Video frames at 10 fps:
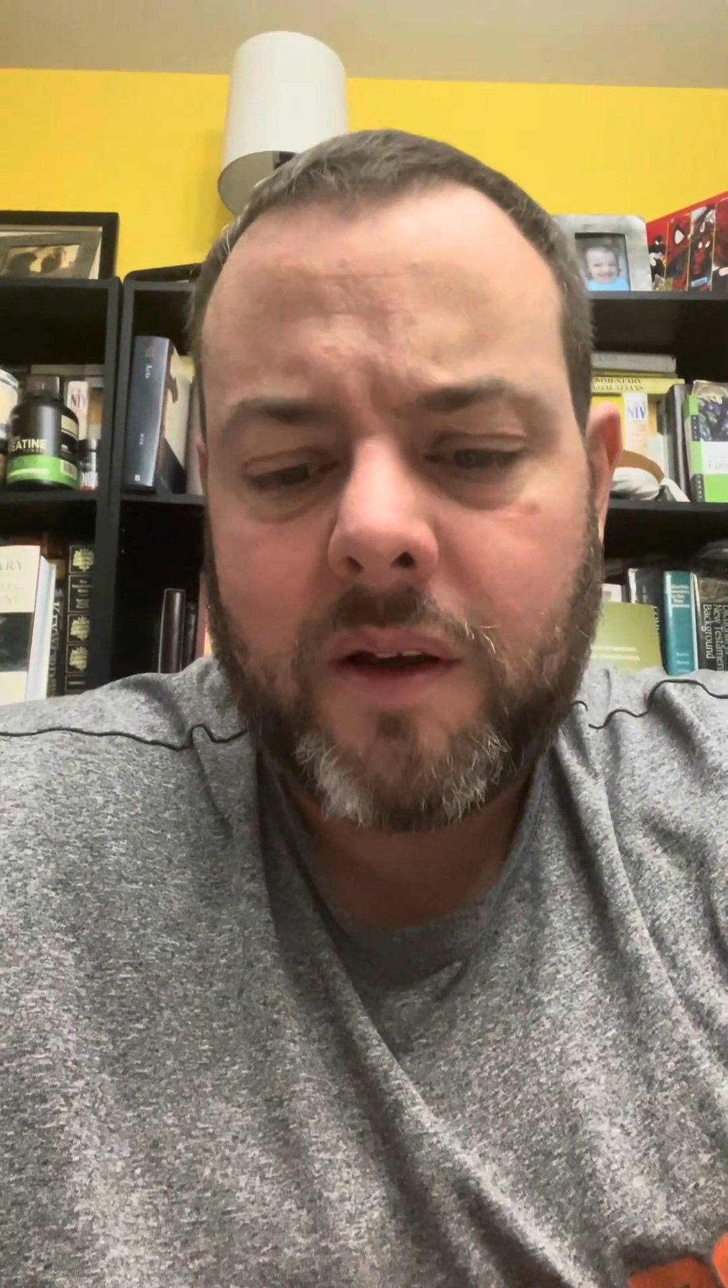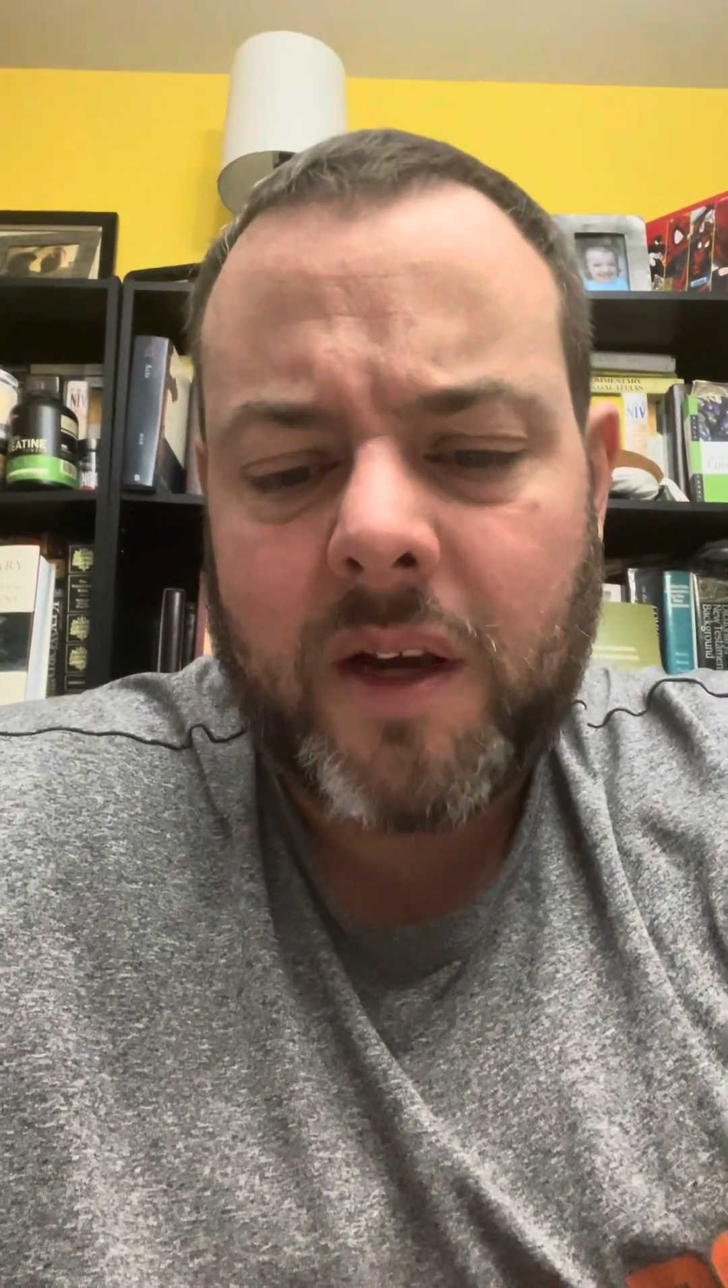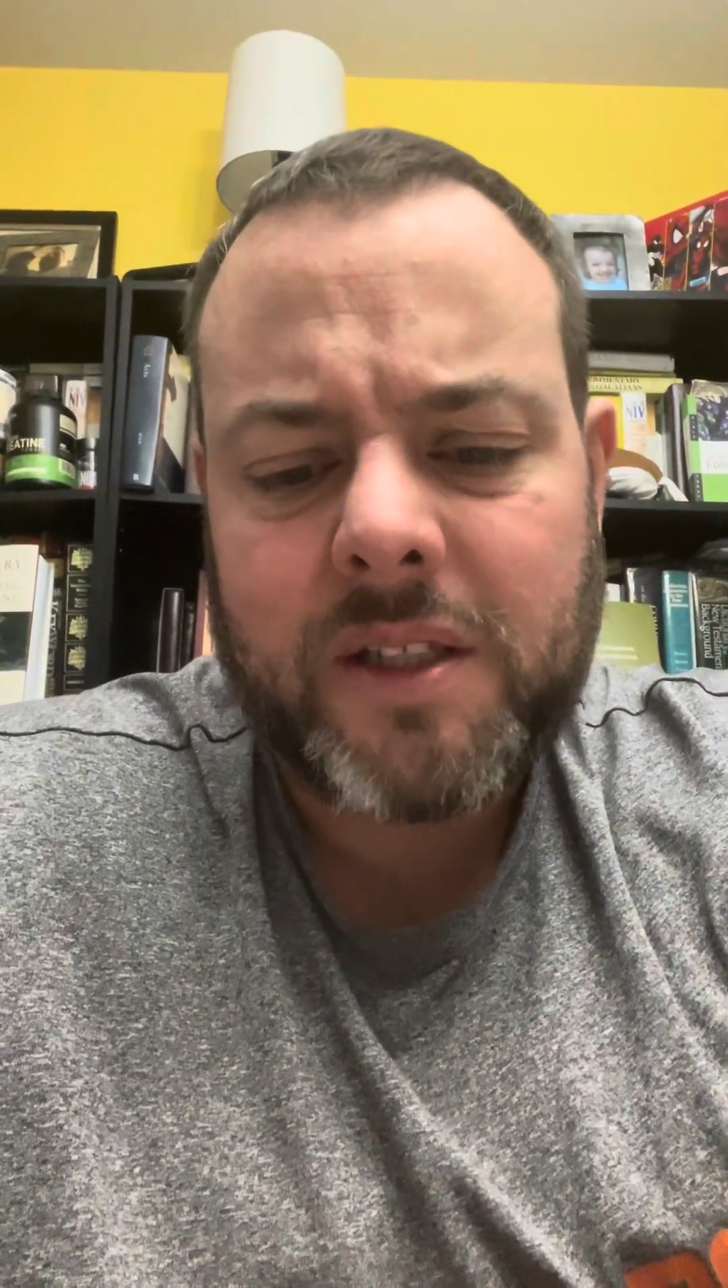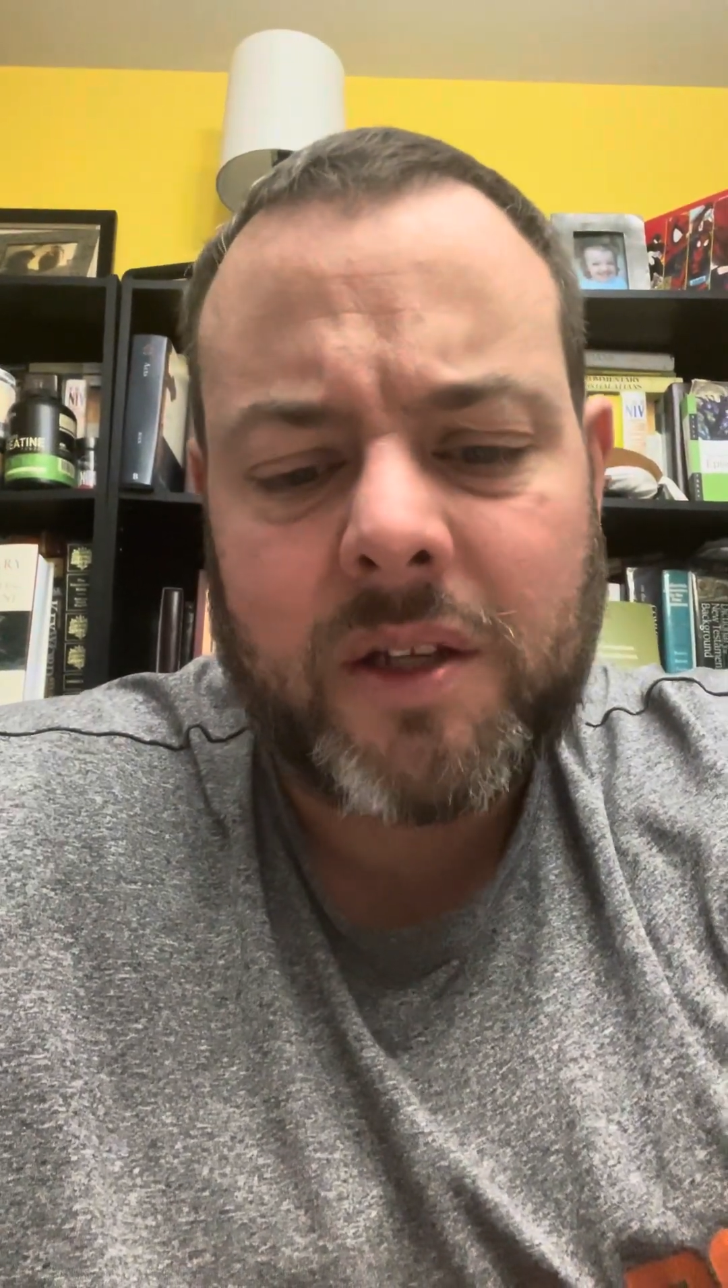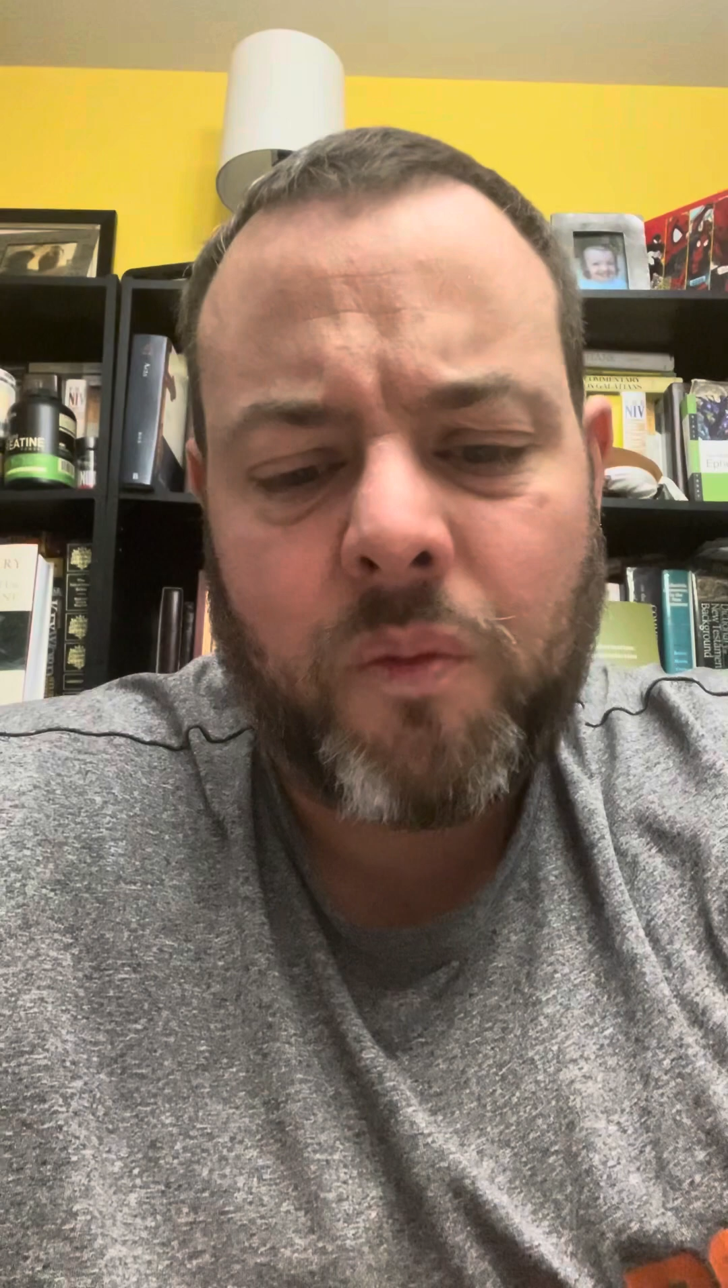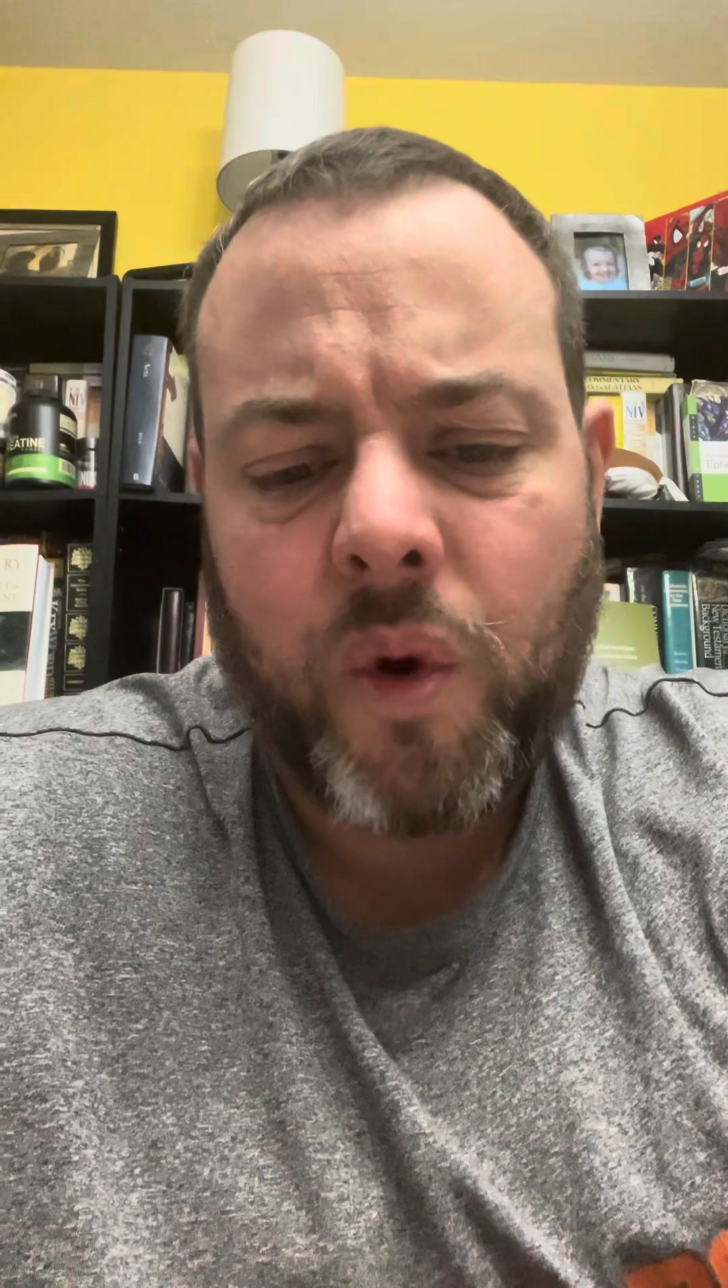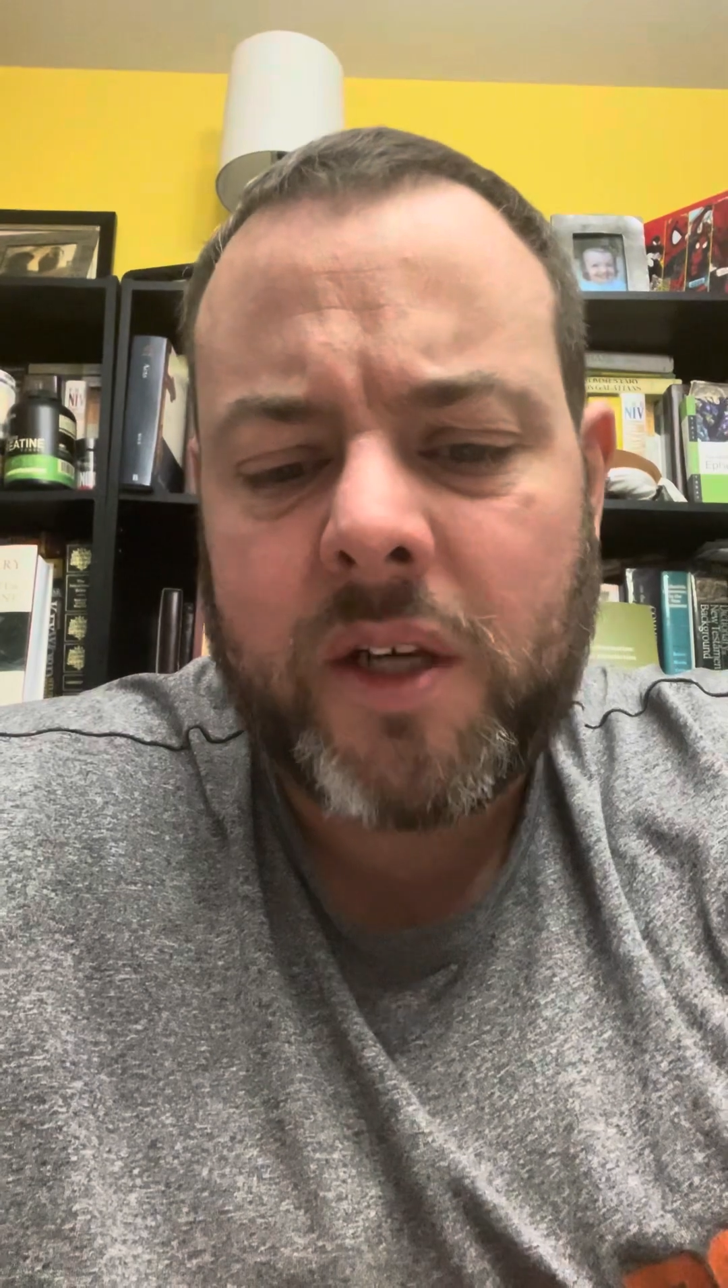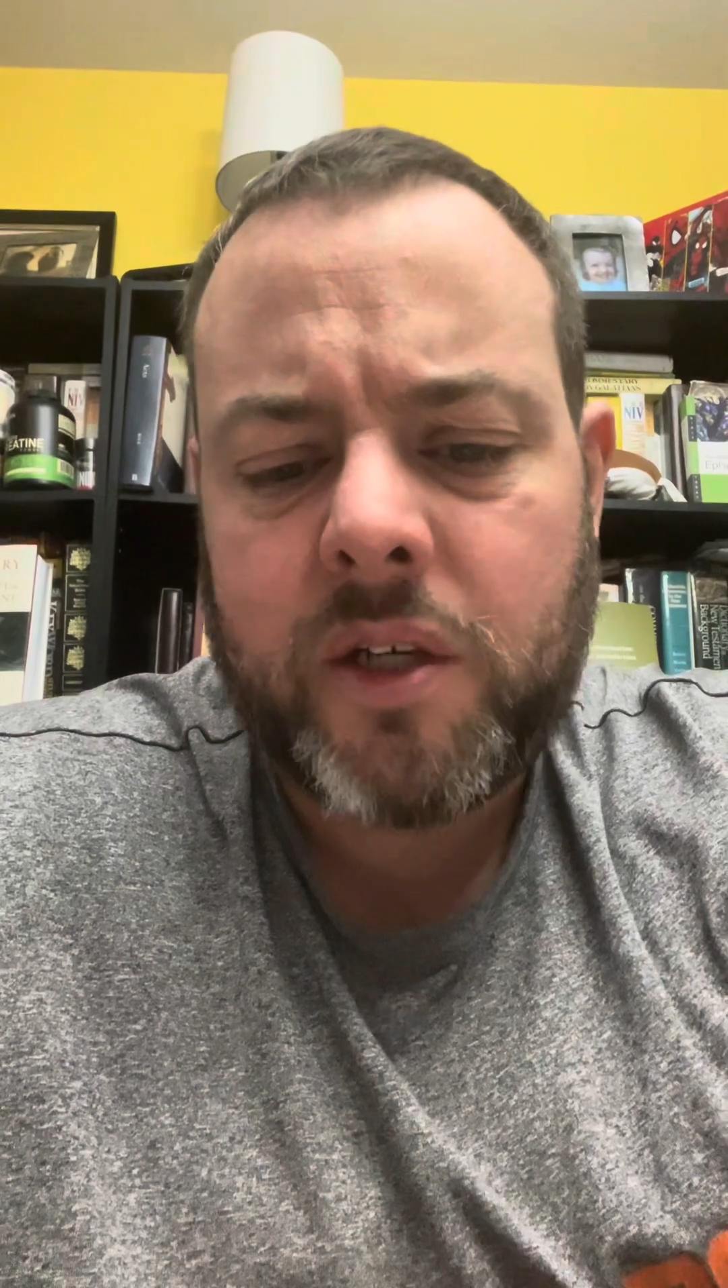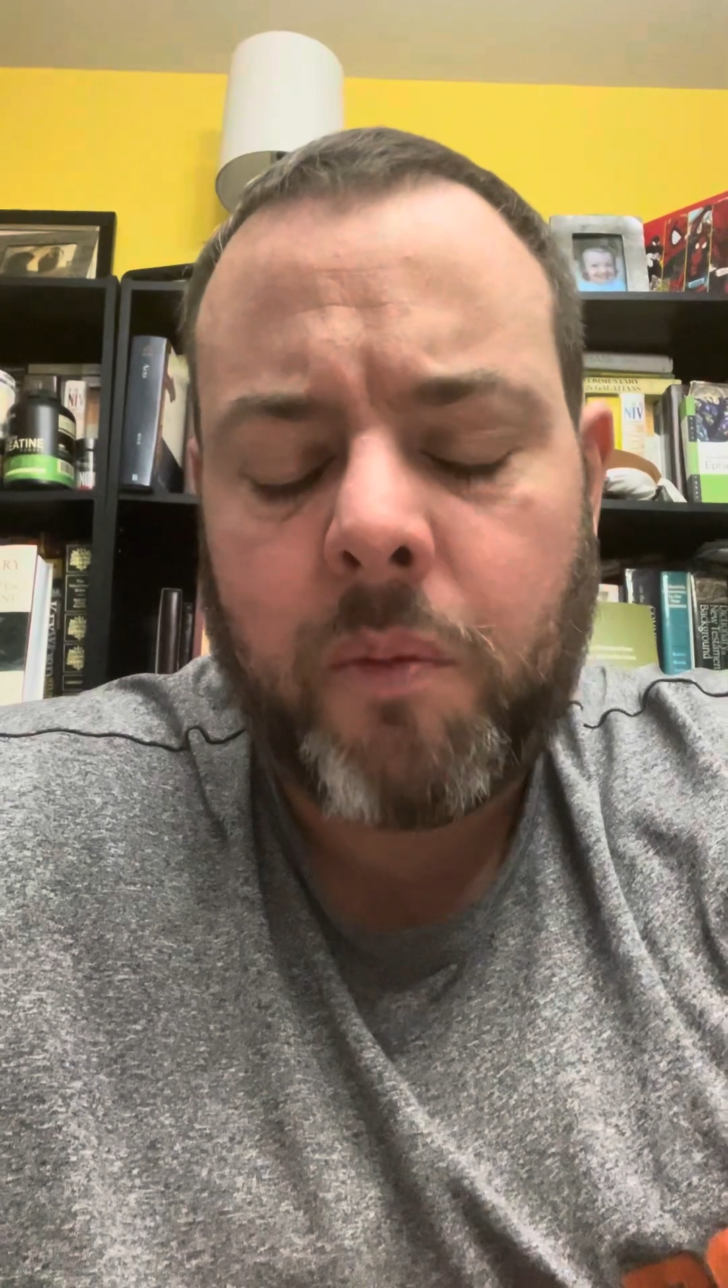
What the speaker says: Like some weeks you